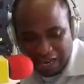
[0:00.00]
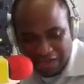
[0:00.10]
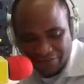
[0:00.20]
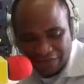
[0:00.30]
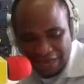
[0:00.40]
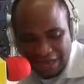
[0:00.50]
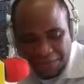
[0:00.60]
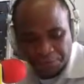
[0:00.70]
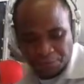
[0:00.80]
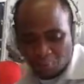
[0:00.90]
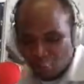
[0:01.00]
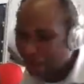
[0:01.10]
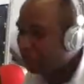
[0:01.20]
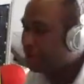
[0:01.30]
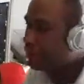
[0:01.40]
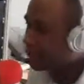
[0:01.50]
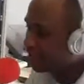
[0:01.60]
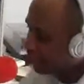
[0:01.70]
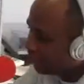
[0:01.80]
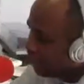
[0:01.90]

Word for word: live on the air, we have Pastor Basilio